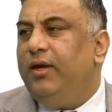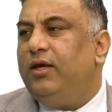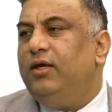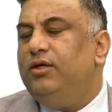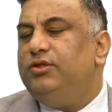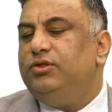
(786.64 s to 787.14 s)

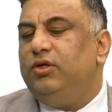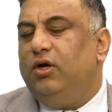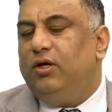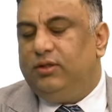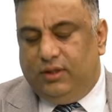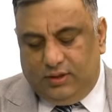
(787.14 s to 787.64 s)
making
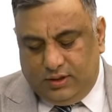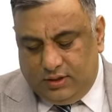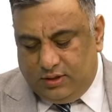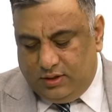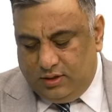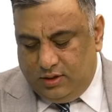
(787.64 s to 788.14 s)
sure that
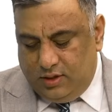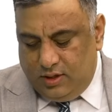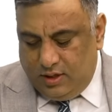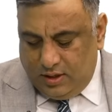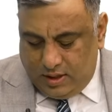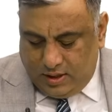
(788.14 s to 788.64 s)
the
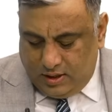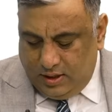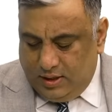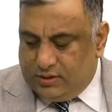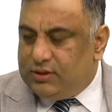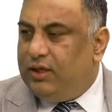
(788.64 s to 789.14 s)

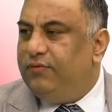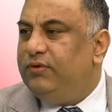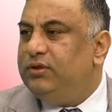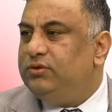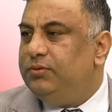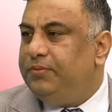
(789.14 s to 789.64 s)
learning is
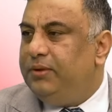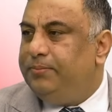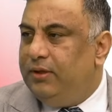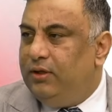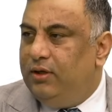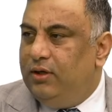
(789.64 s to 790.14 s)
given to
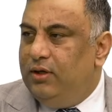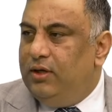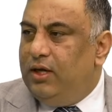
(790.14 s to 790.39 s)
people